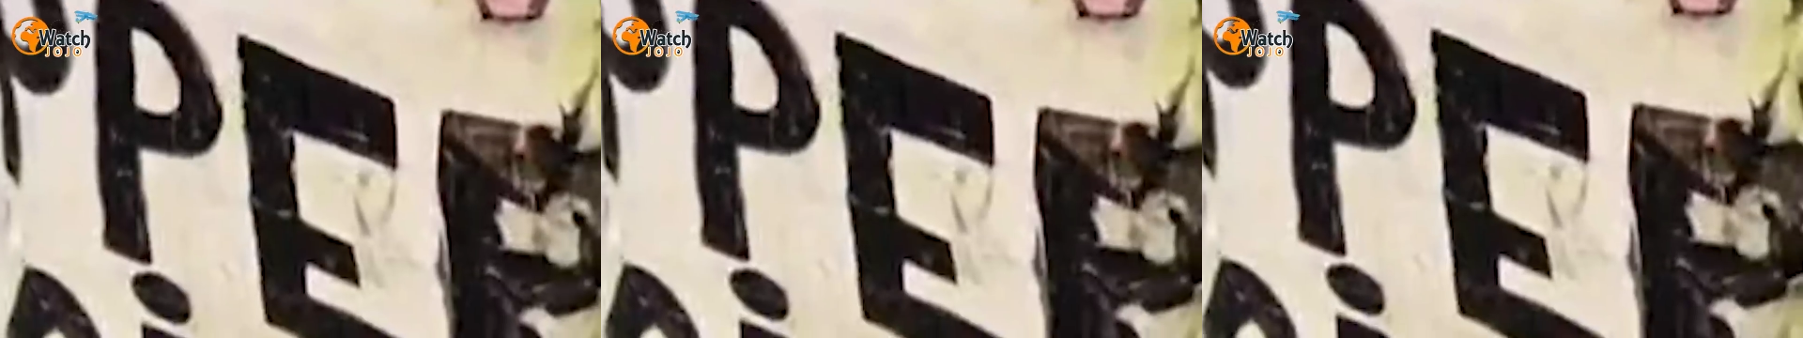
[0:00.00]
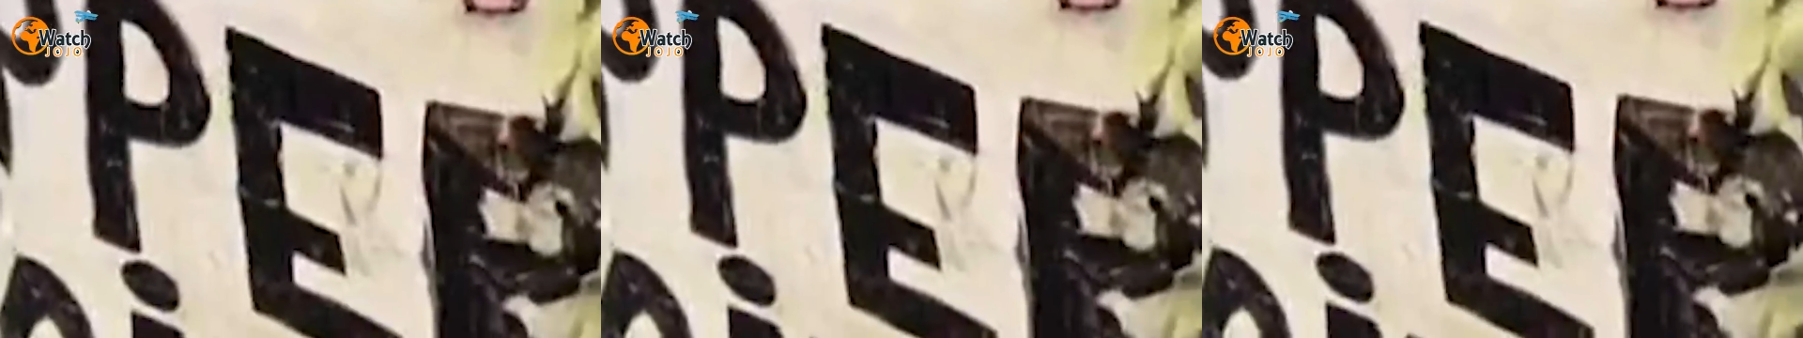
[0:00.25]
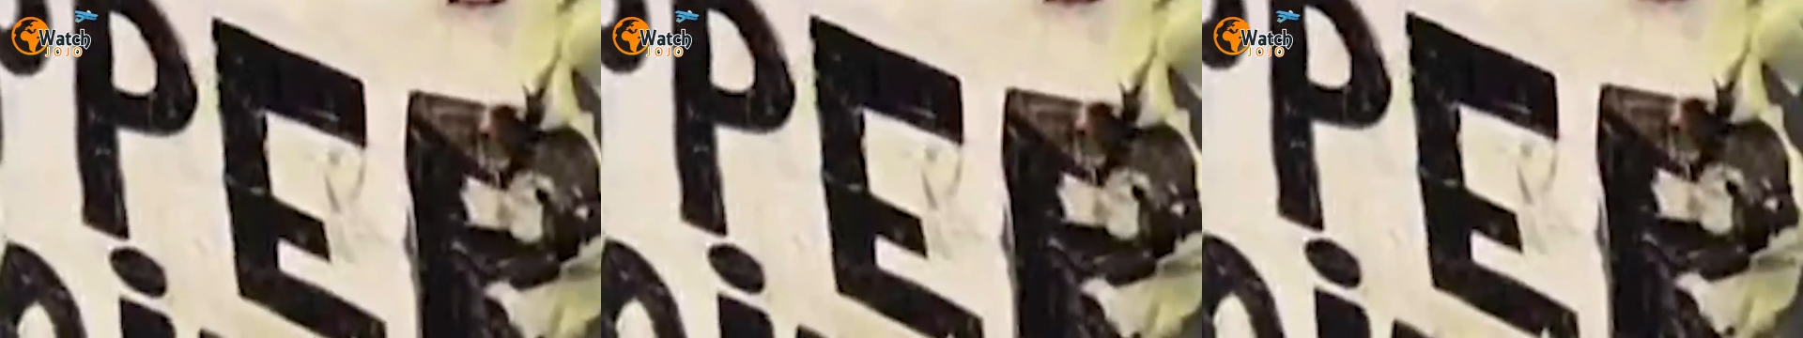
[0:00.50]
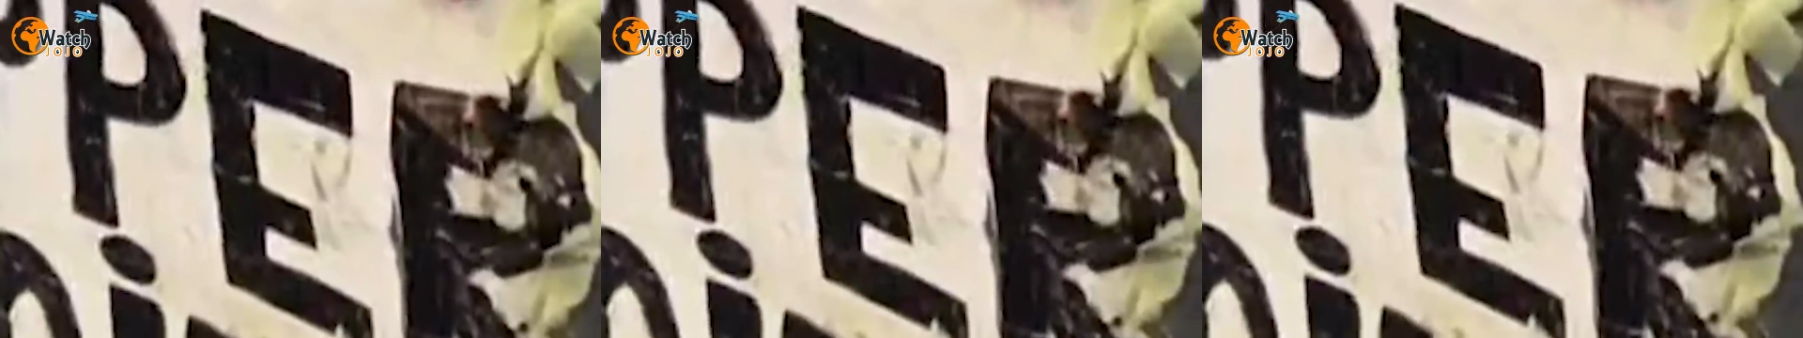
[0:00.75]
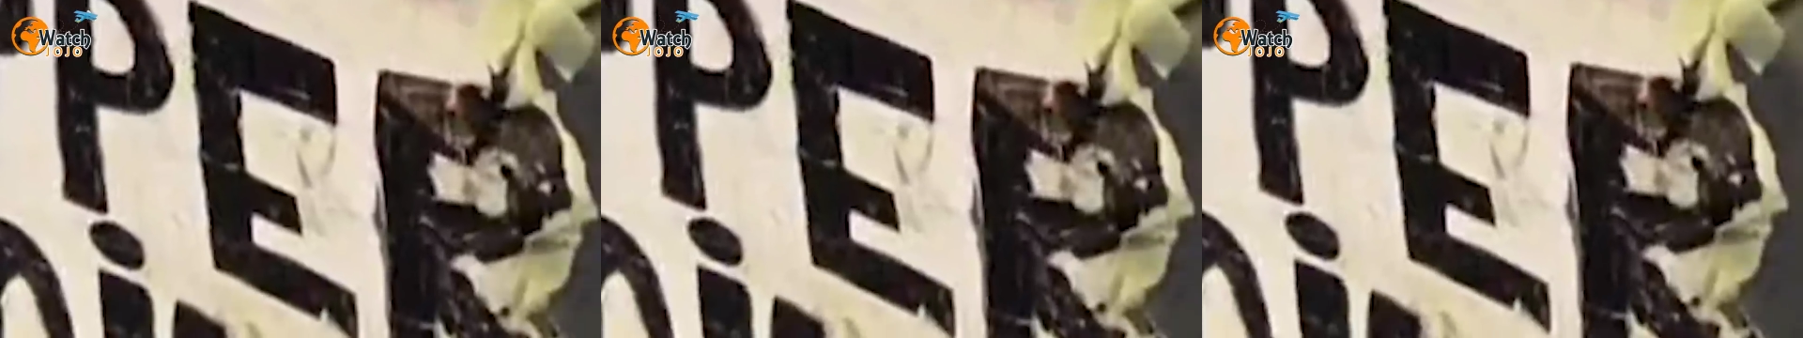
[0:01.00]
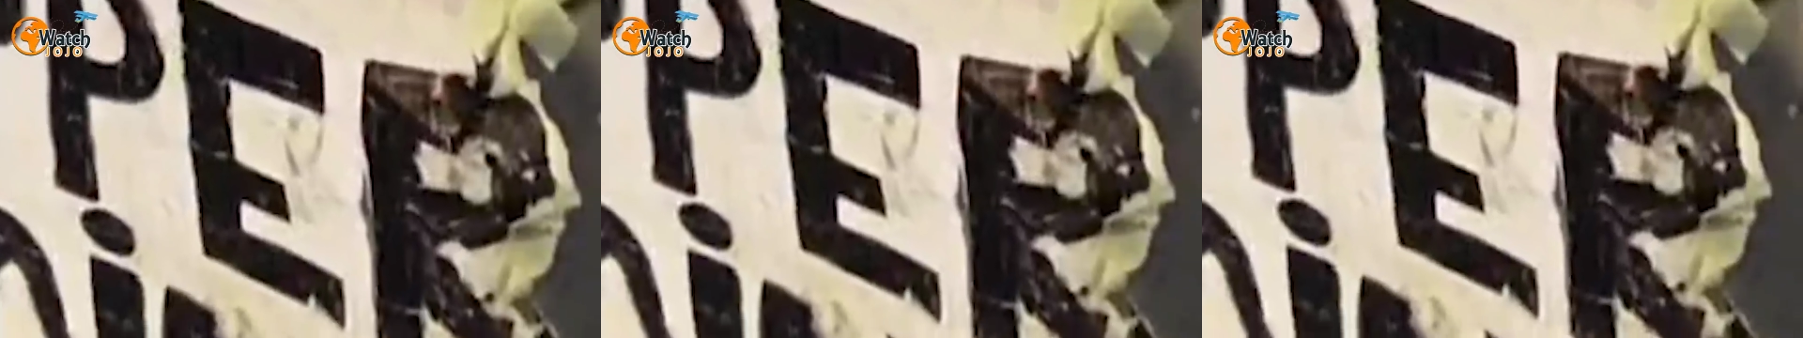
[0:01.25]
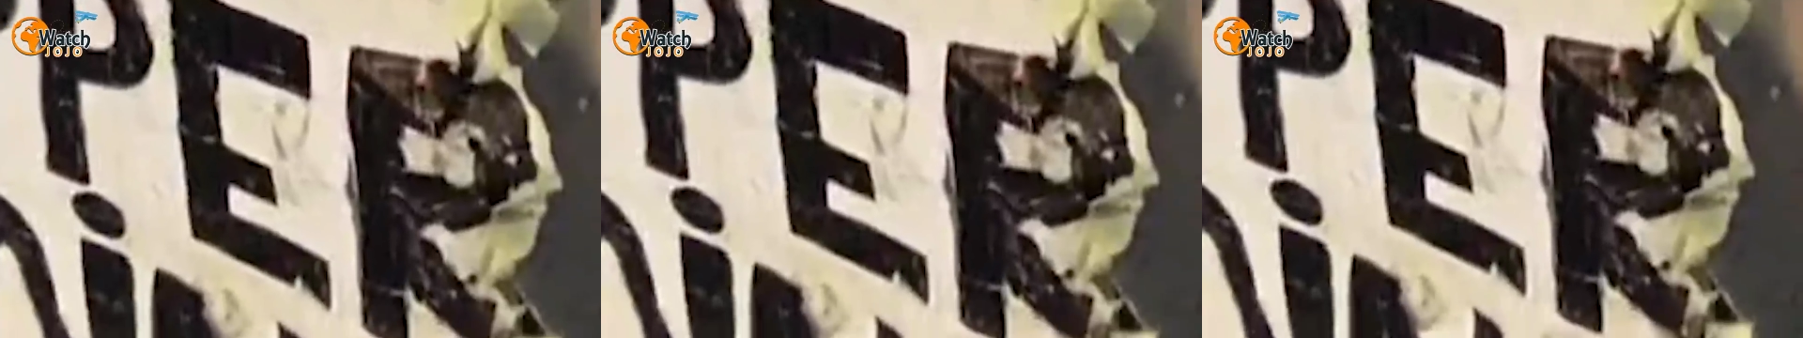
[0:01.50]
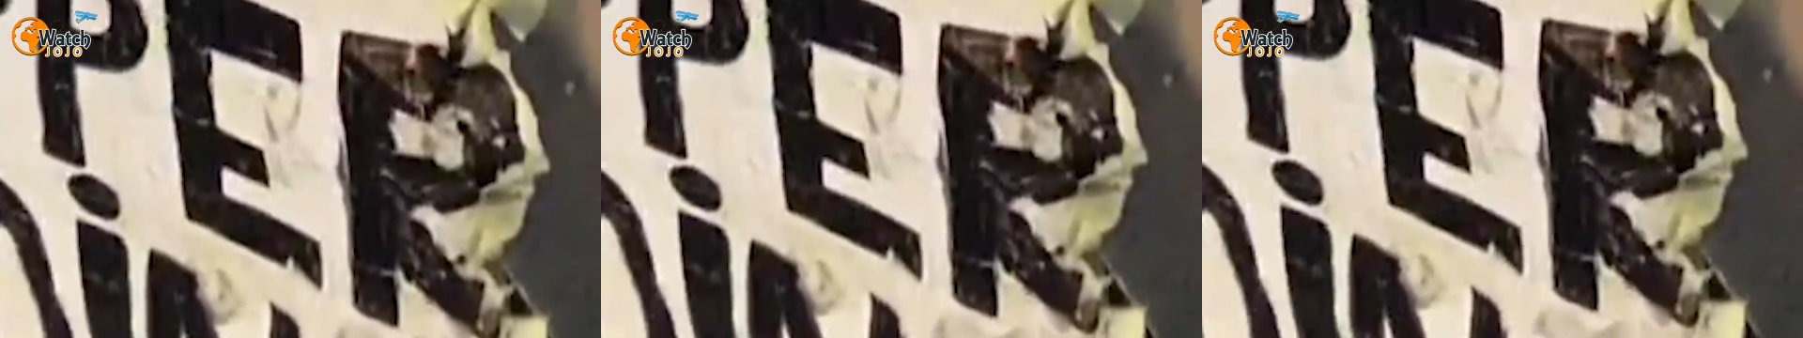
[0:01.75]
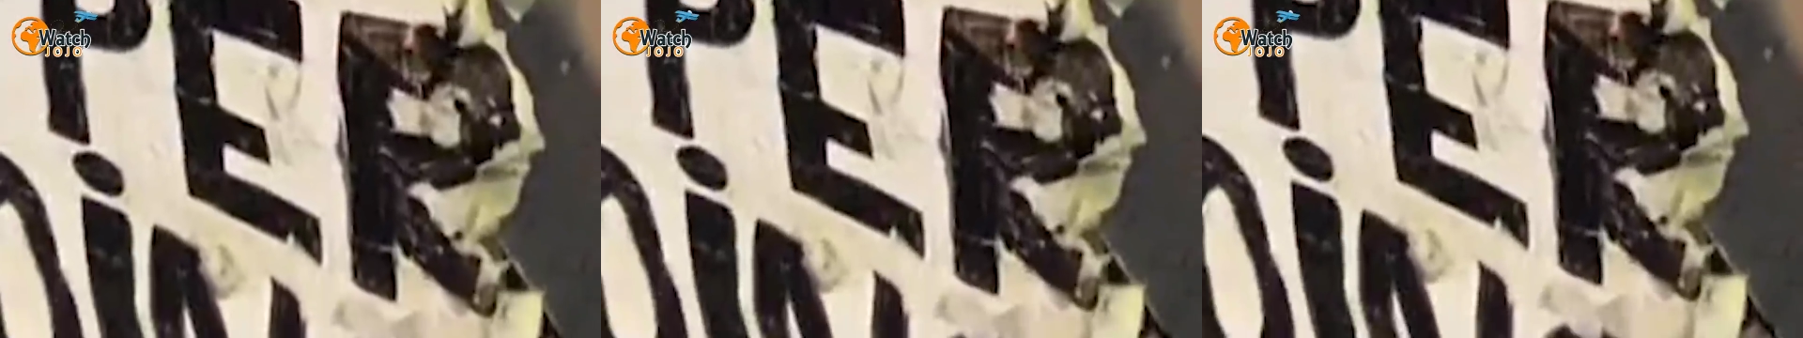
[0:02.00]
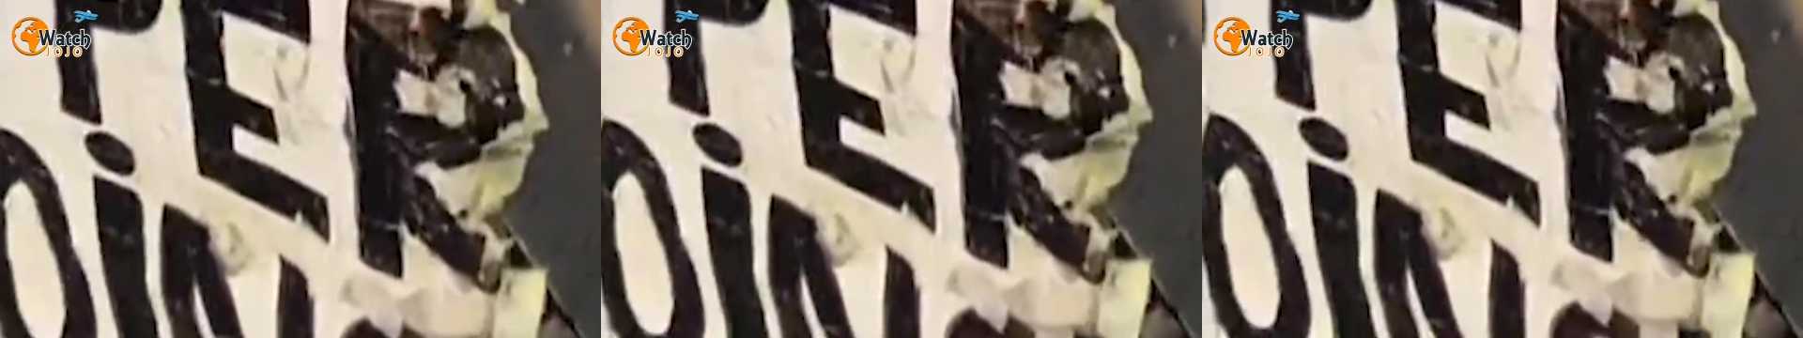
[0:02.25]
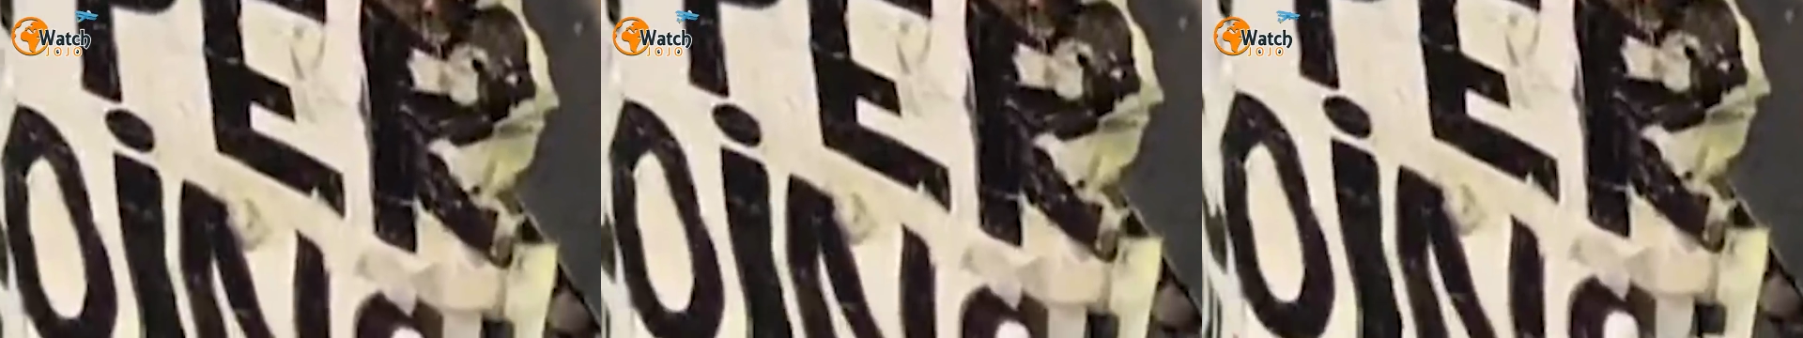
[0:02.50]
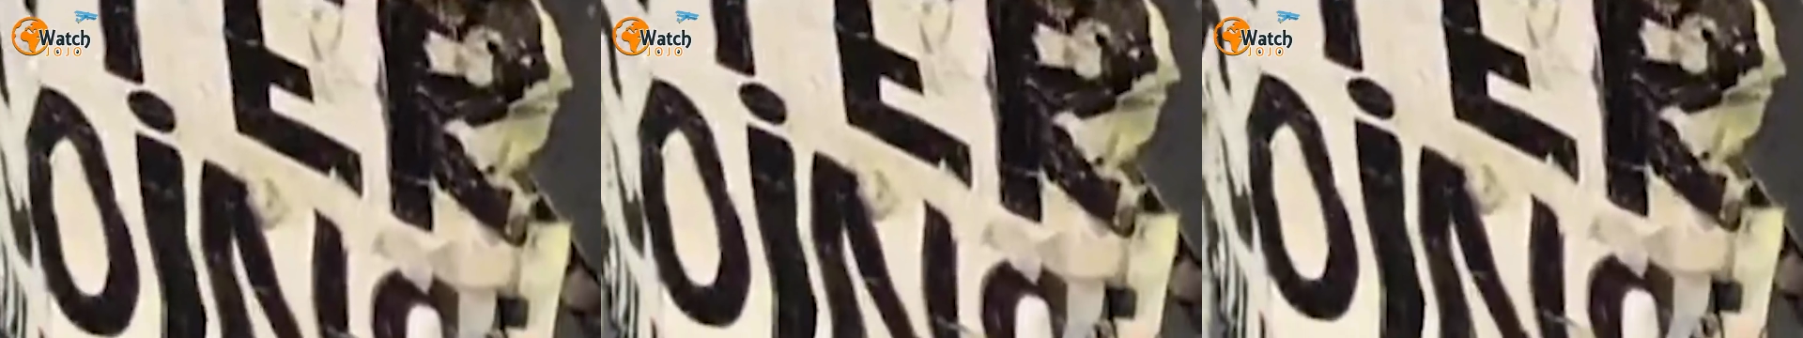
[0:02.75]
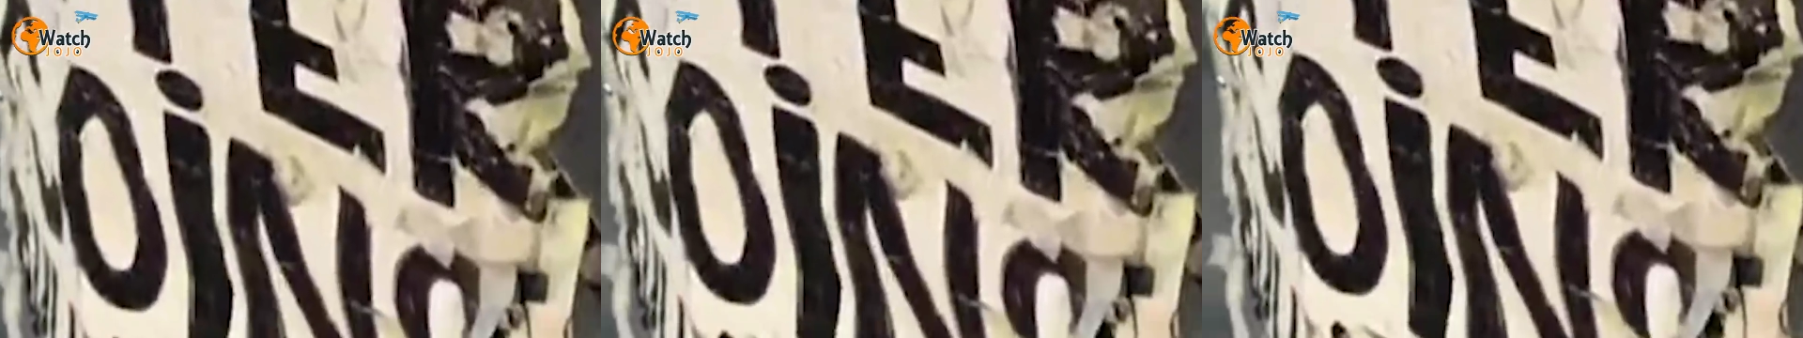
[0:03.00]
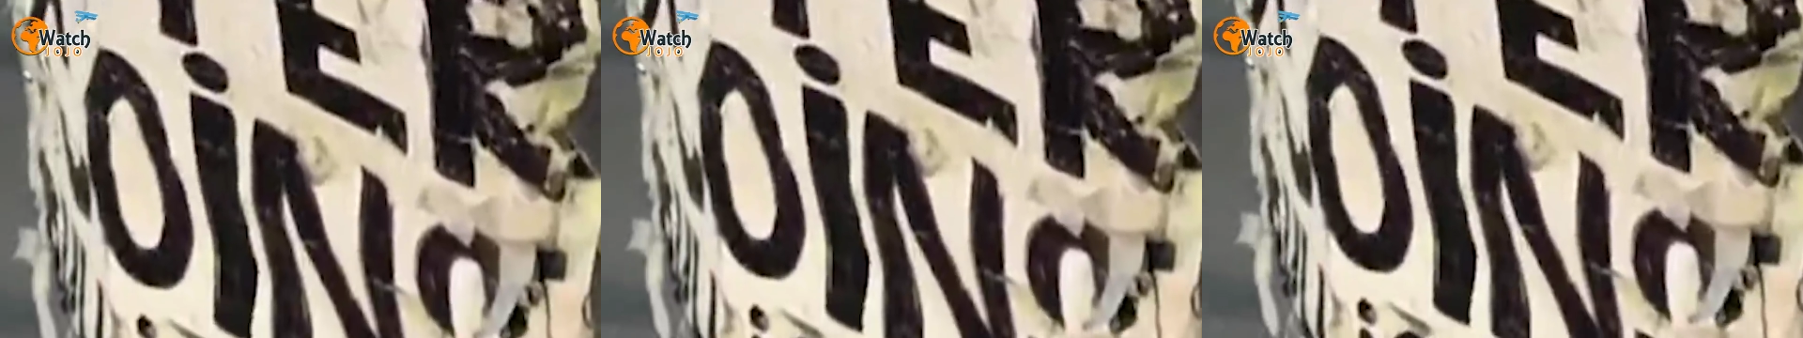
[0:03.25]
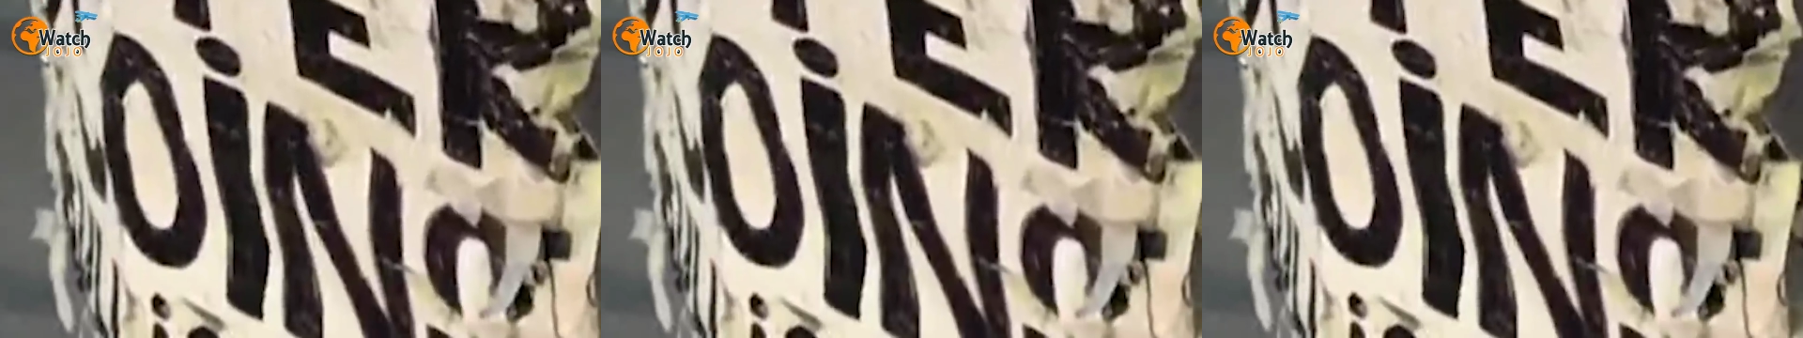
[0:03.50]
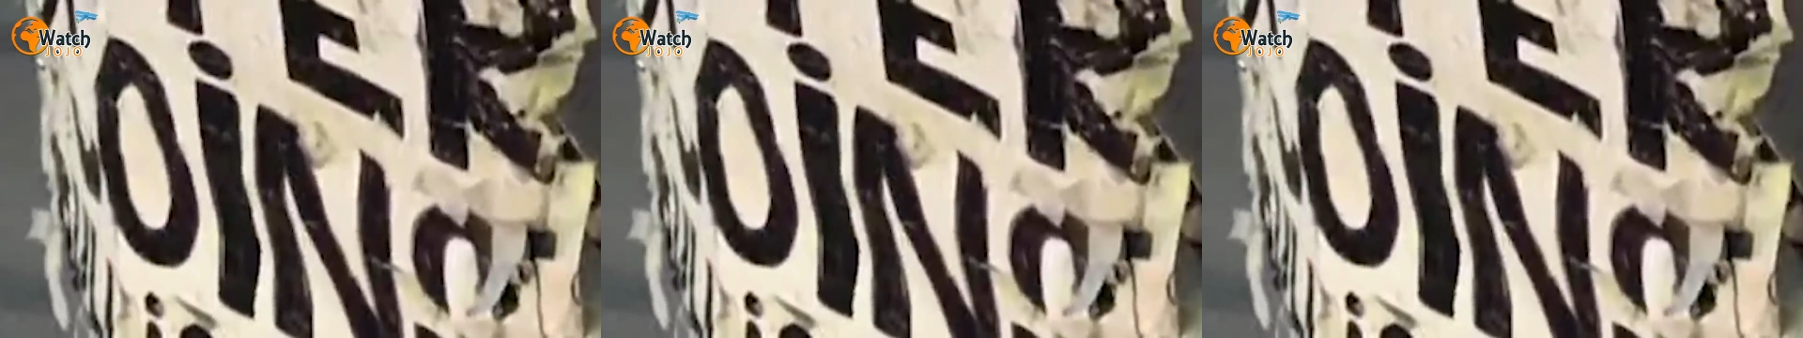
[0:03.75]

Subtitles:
[unreadable: no face in view]